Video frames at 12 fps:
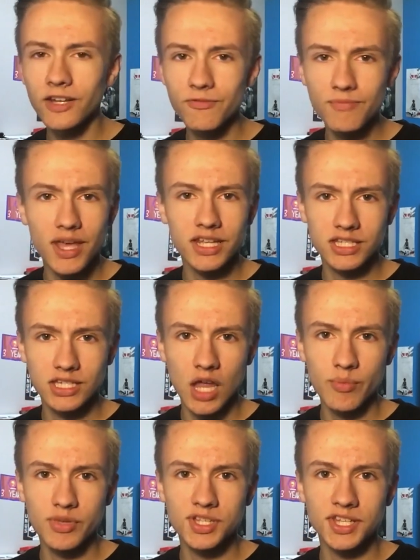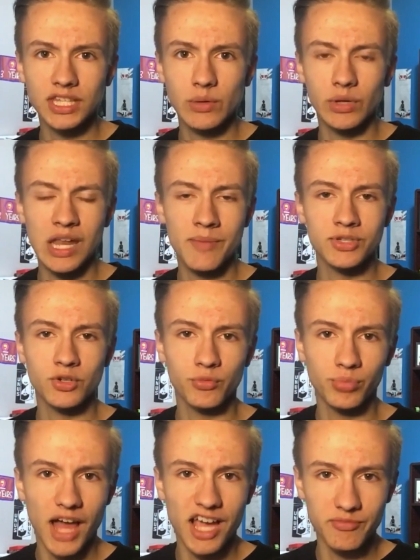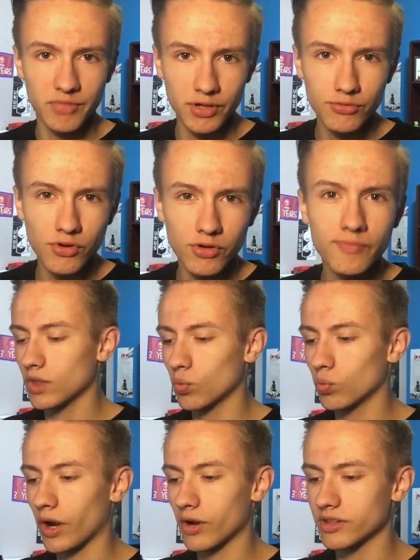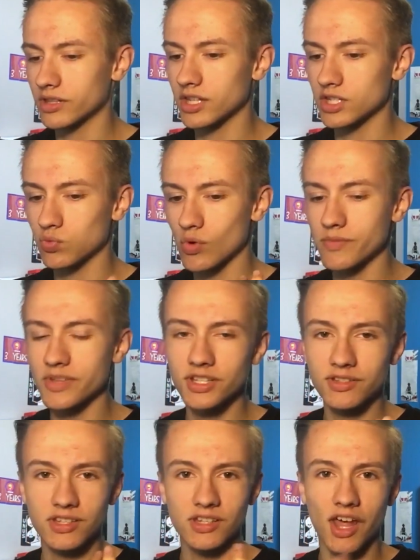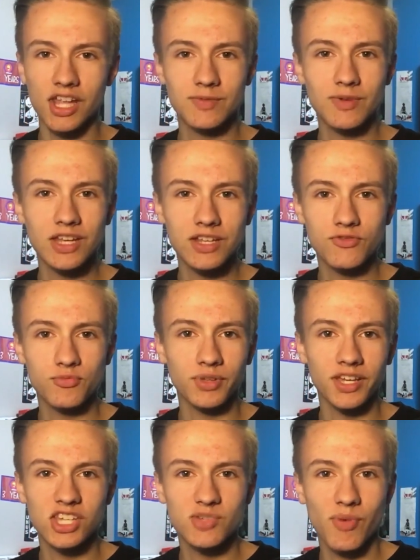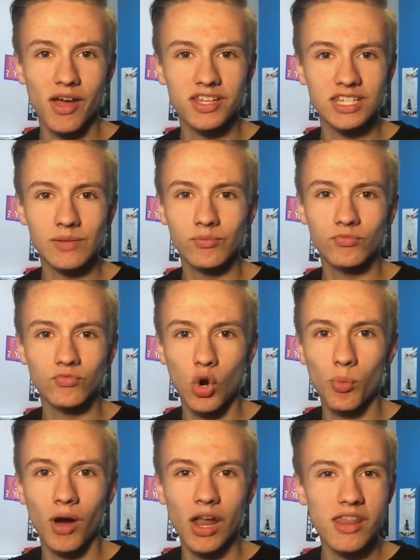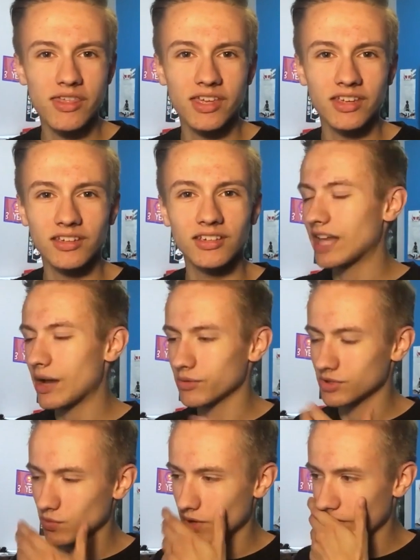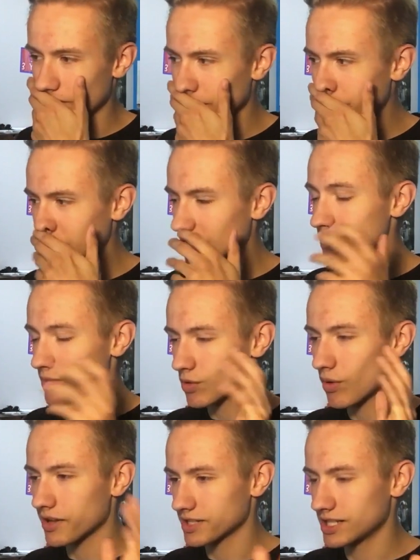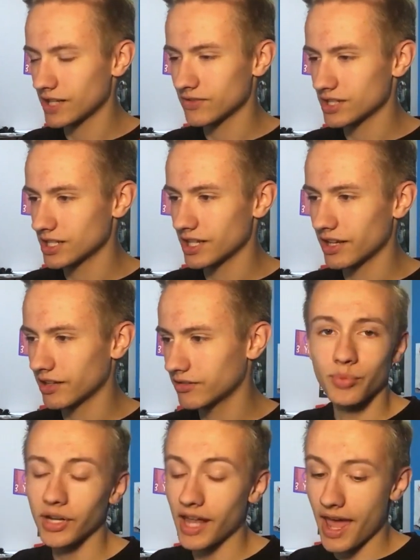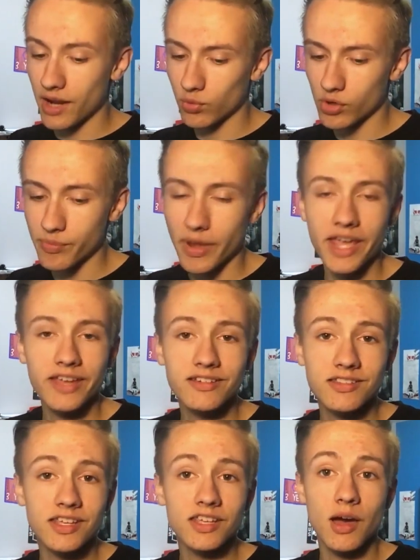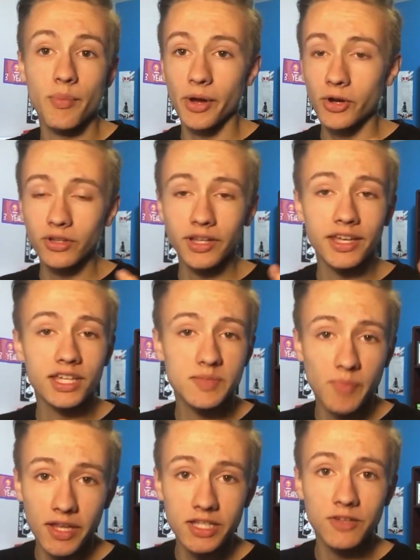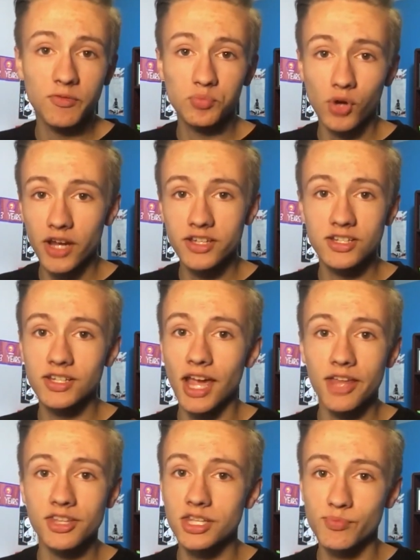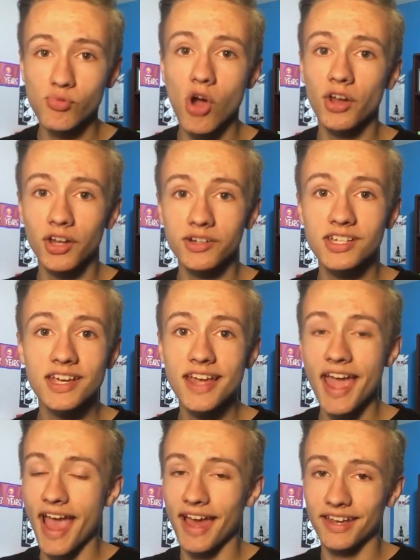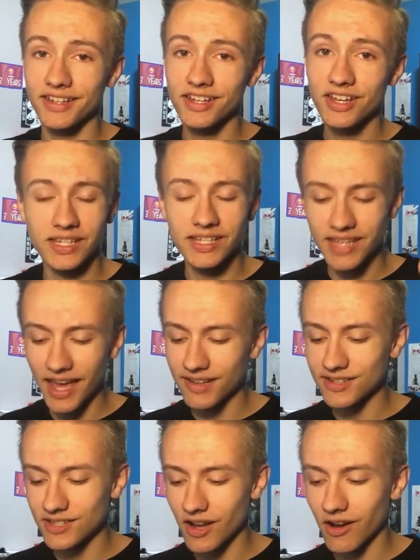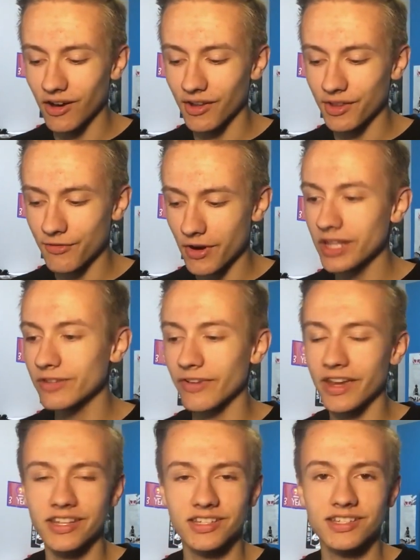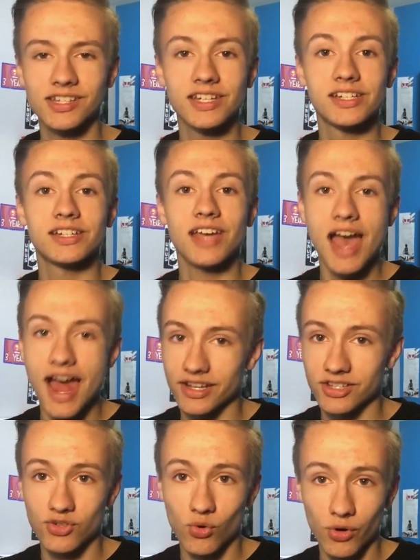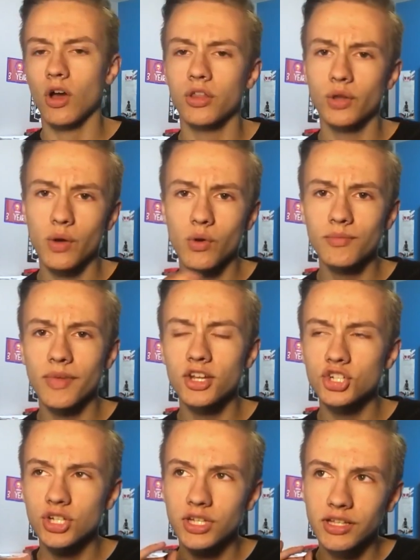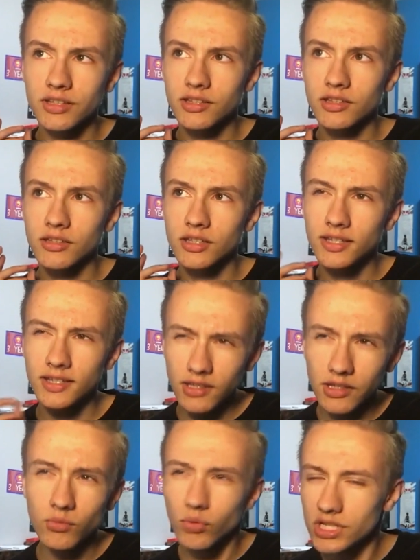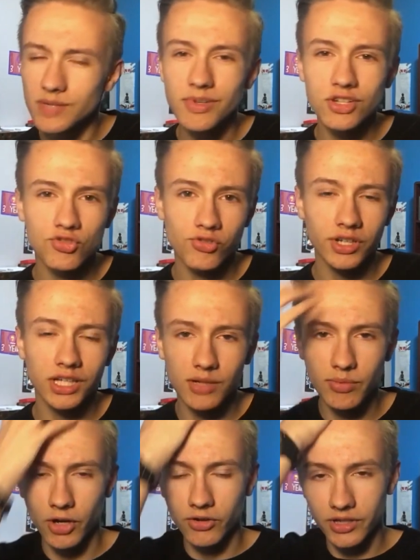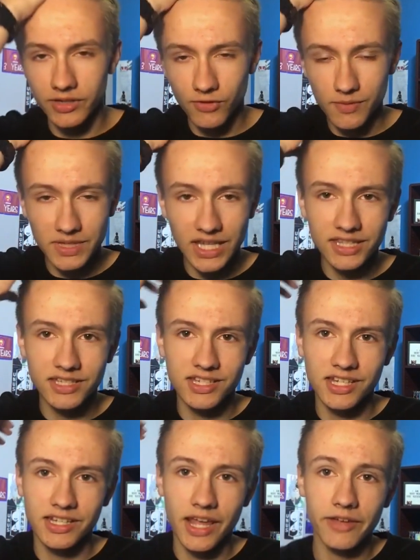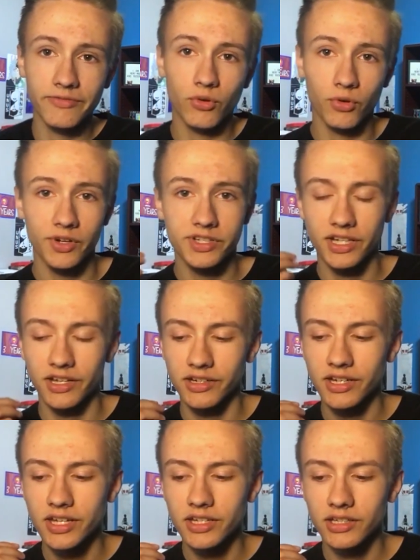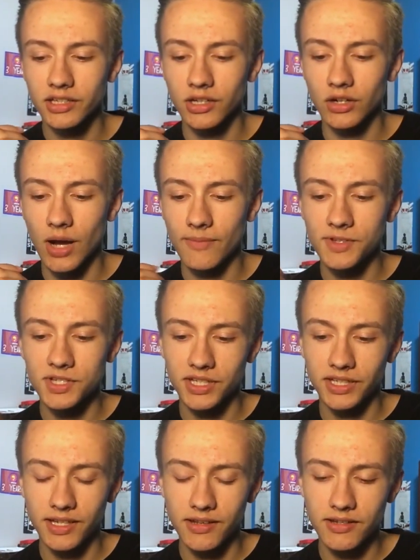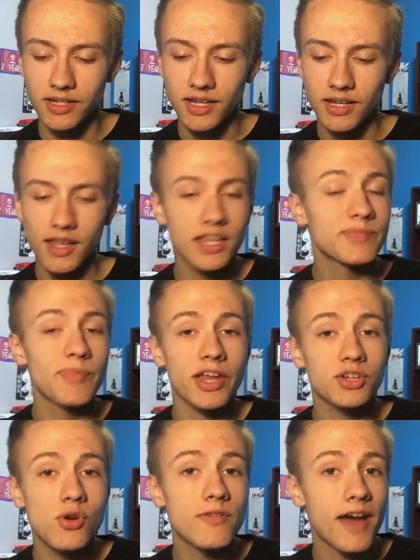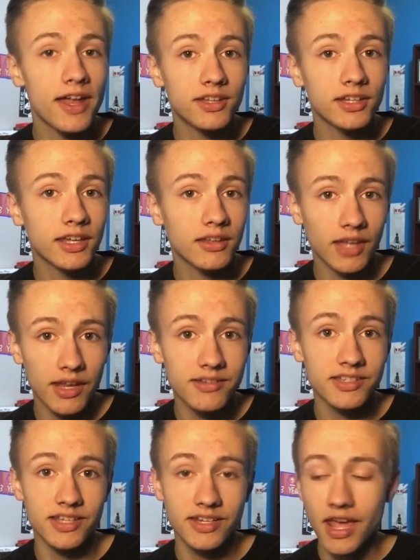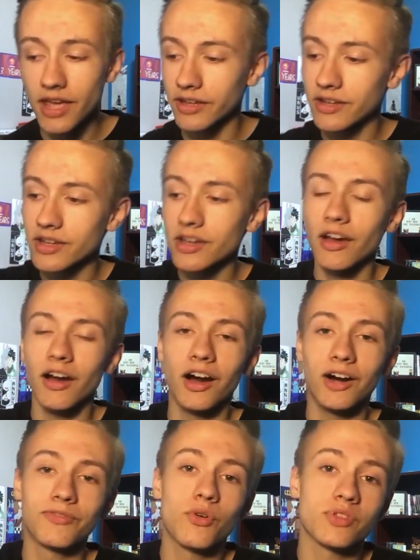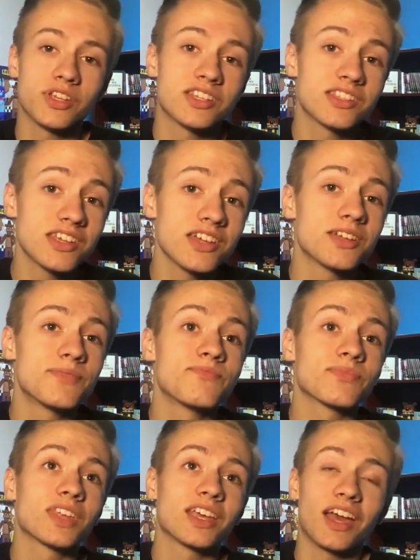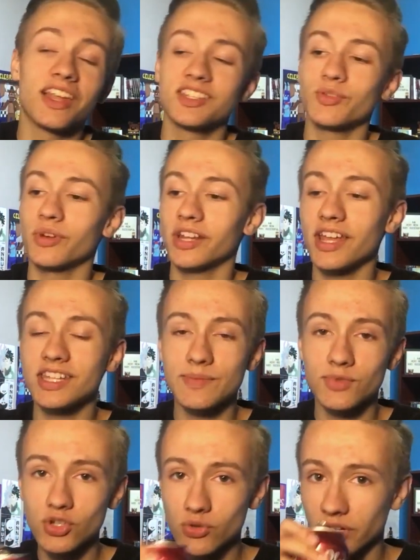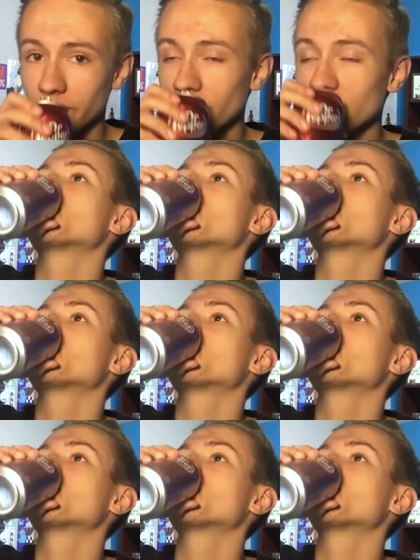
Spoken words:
of messed up. It's like that one episode of Black Mirror where this woman's husband is replaced by some robot thing. That was weird. It's been a while since I've seen that. But Edward pays the apparently expensive price to get this product, and he gets the friendly face at his door. Although I will mention, it was a bit tricky apparently for him to get the DNA for it. Obviously he didn't expect to have had to get DNA for this thing, and so what he ends up doing